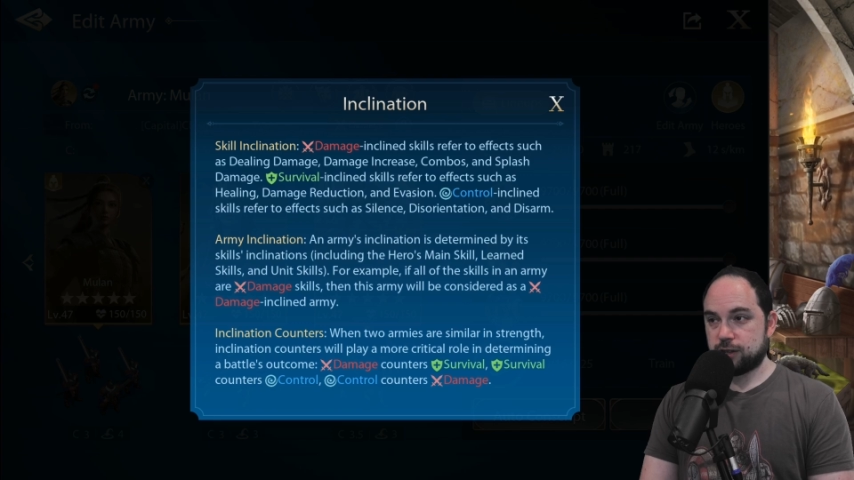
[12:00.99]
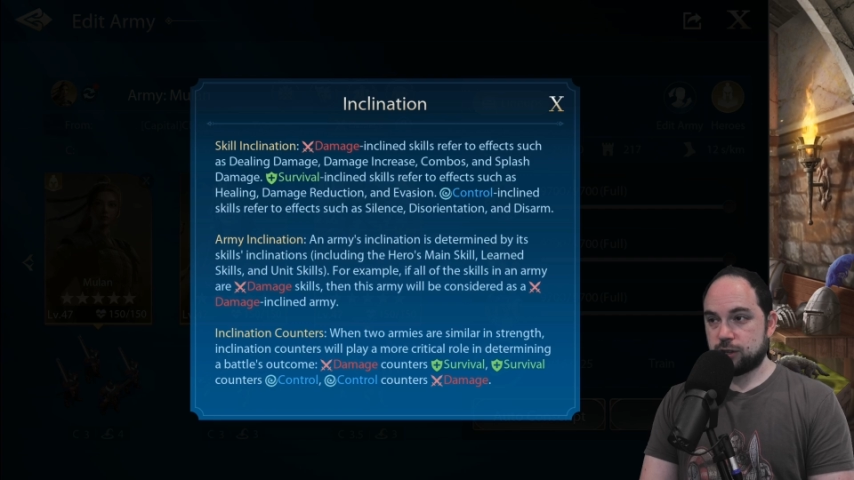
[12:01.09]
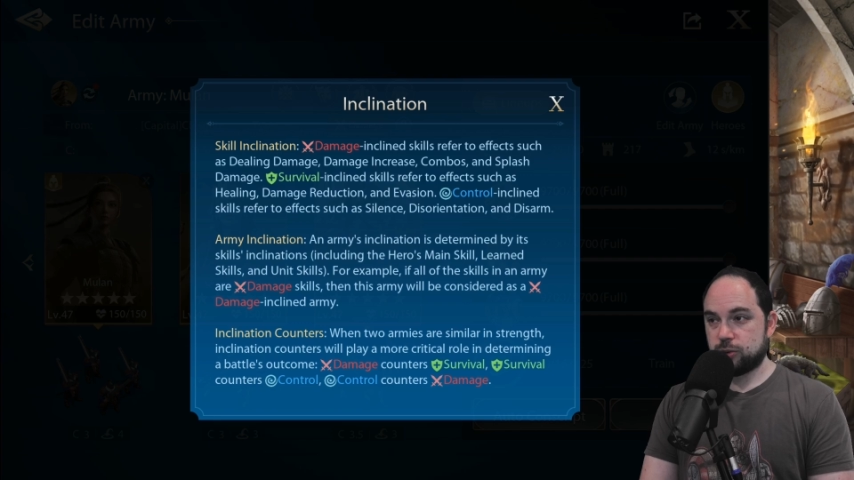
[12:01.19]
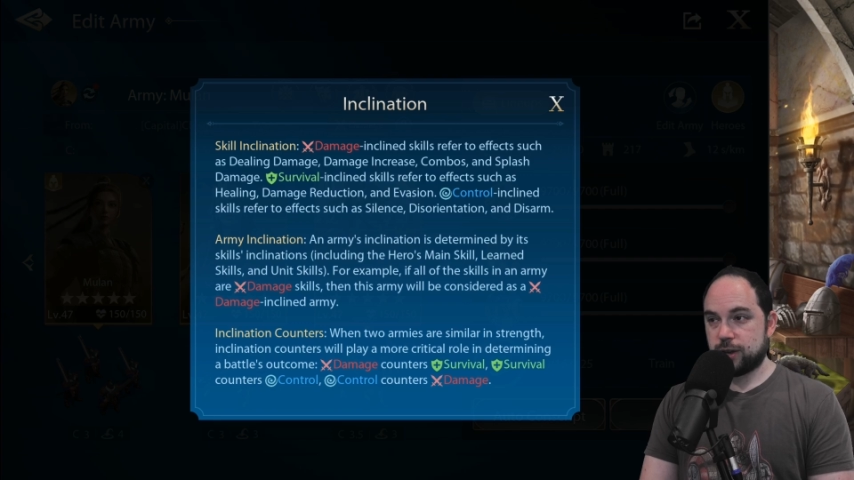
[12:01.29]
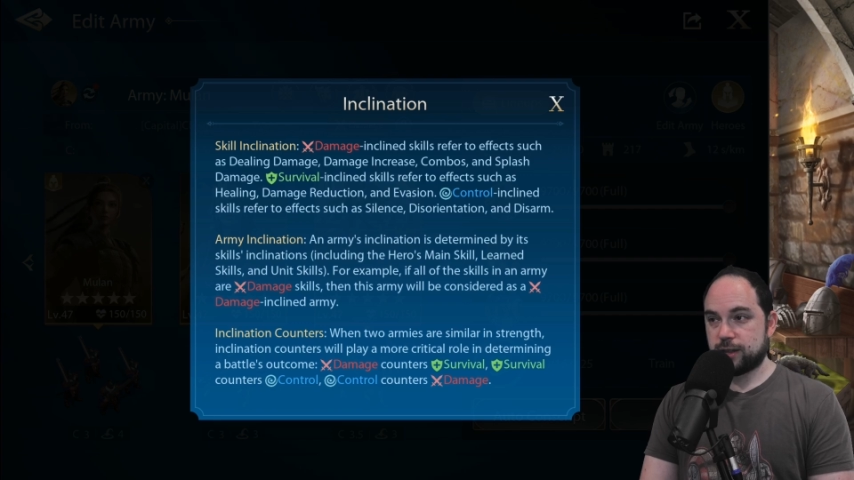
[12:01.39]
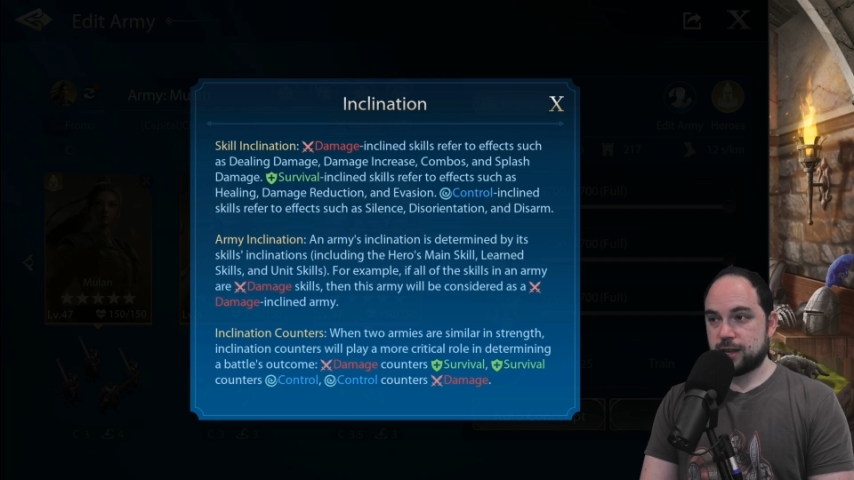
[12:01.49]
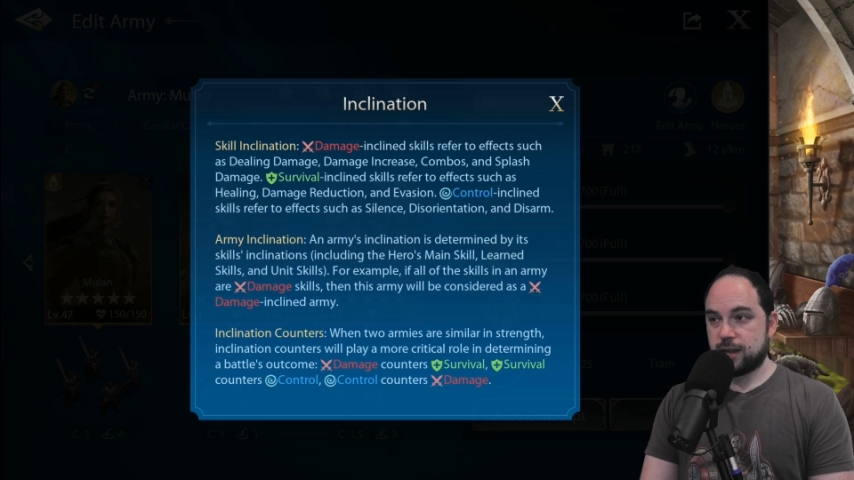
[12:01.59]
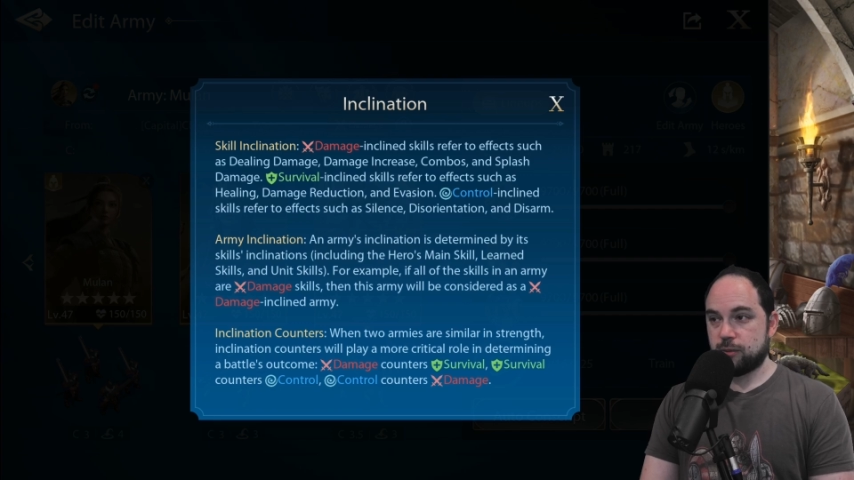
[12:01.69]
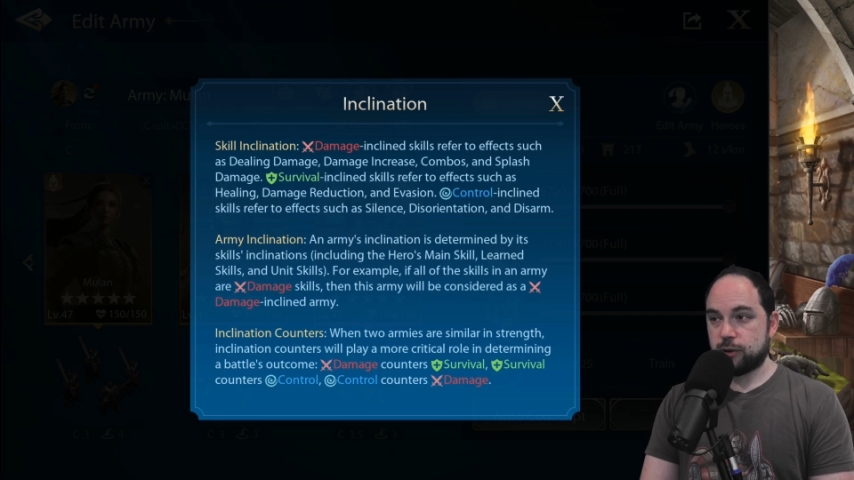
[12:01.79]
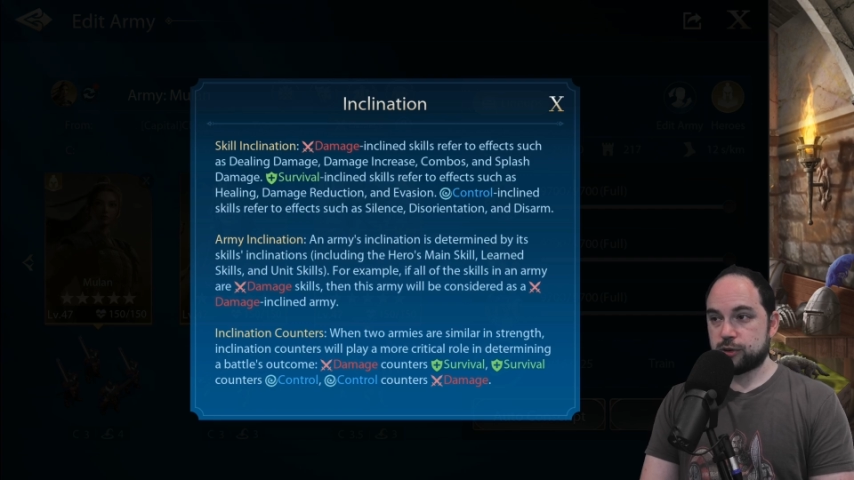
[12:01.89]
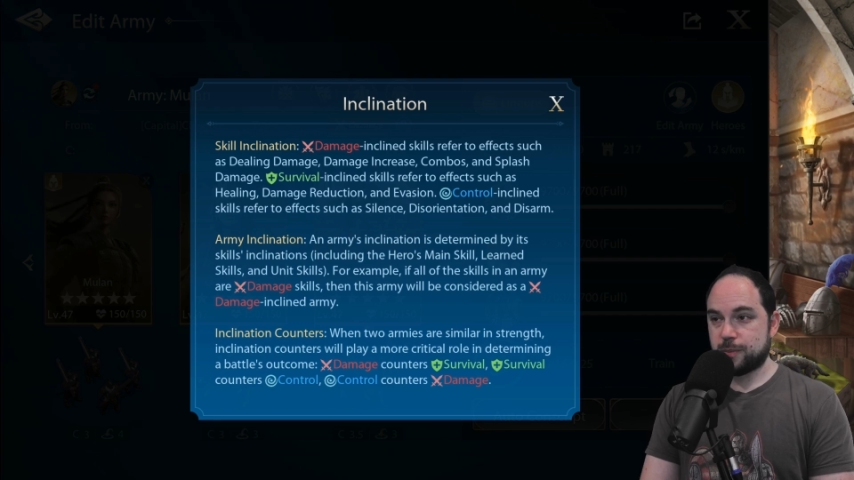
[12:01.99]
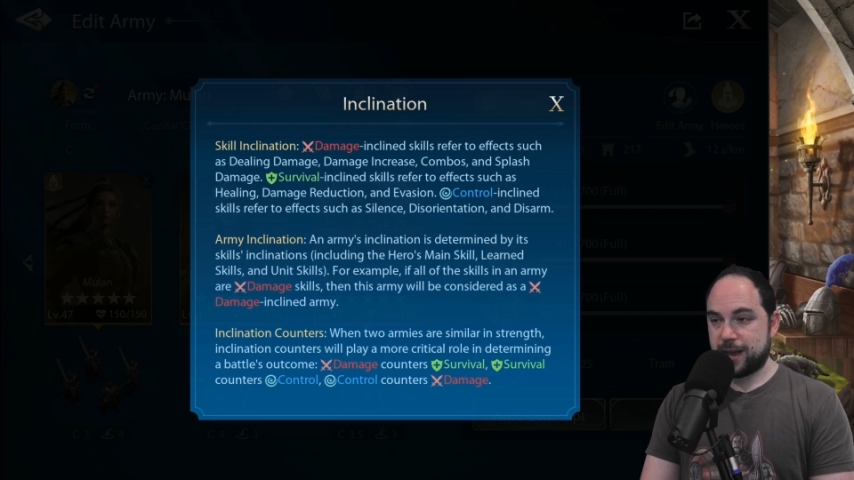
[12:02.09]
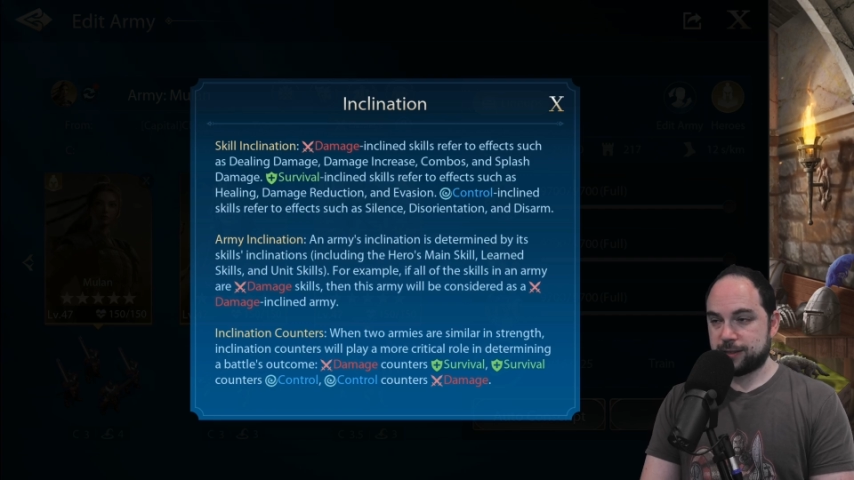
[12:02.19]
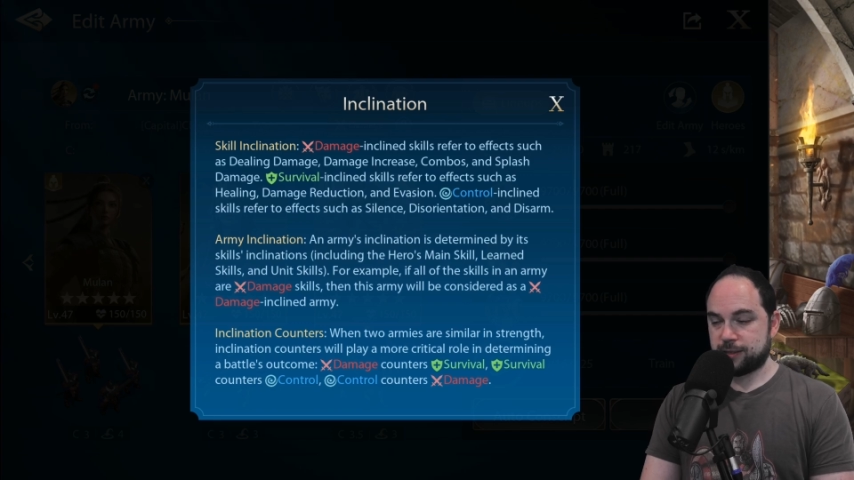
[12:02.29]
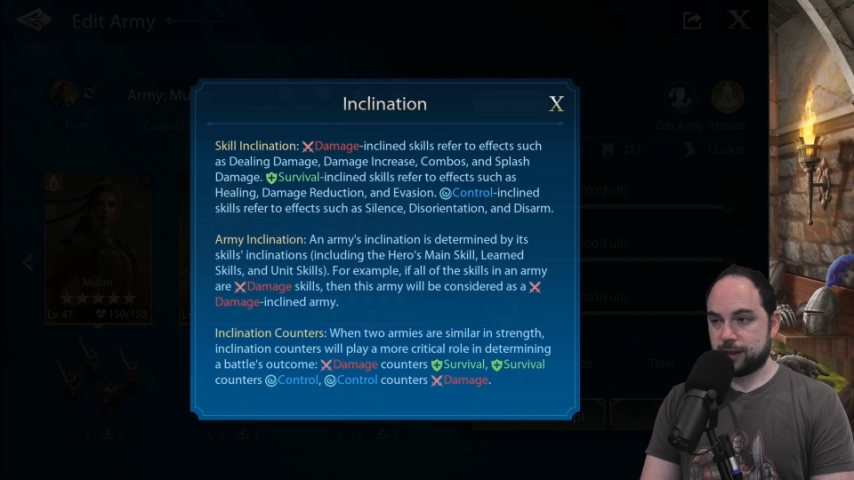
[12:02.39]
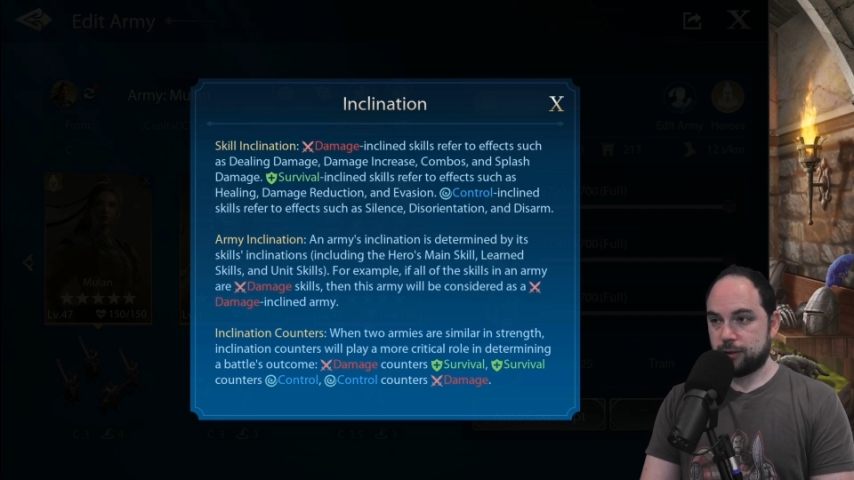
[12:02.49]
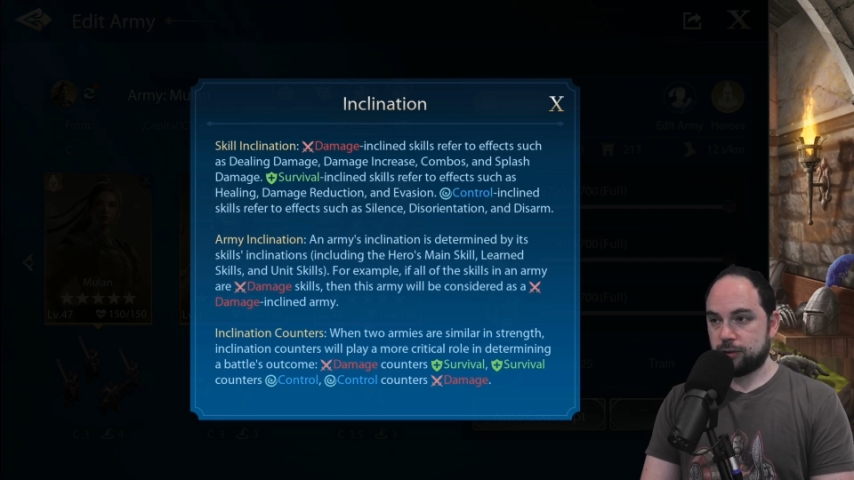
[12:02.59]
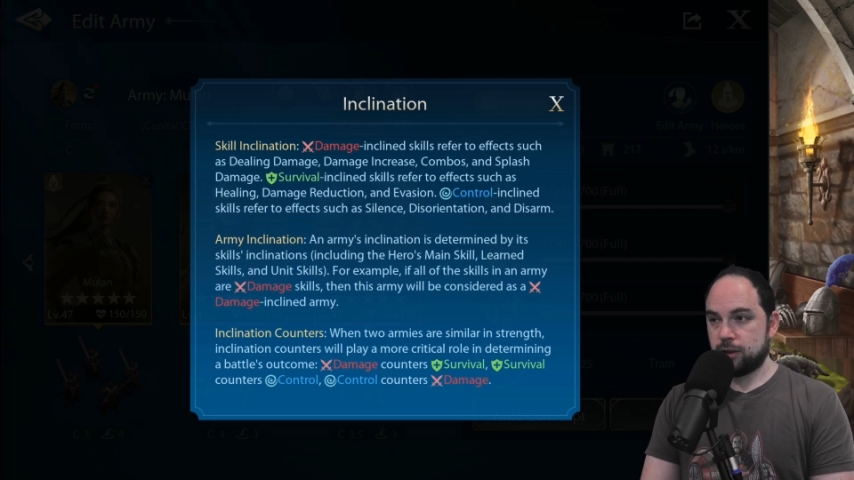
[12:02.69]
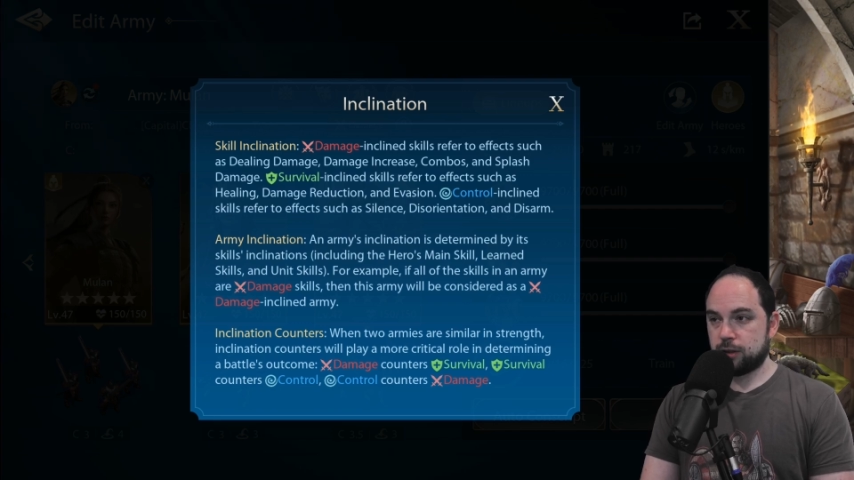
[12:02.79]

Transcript: including the hero's main skill,